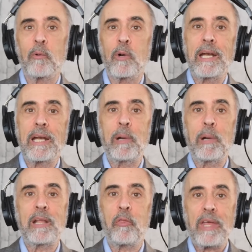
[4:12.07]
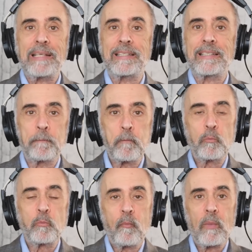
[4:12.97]
what anybody thinks.
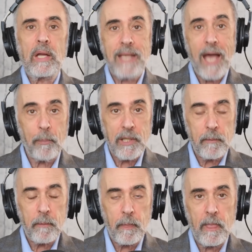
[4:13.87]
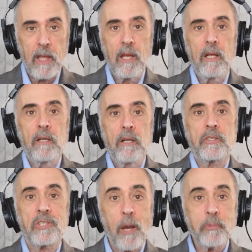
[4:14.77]
It's happening.
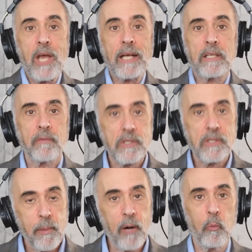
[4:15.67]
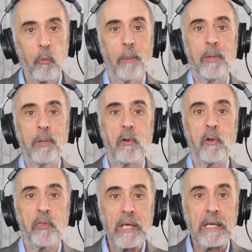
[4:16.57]
Subjective is about what people
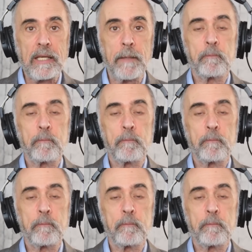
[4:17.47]
think.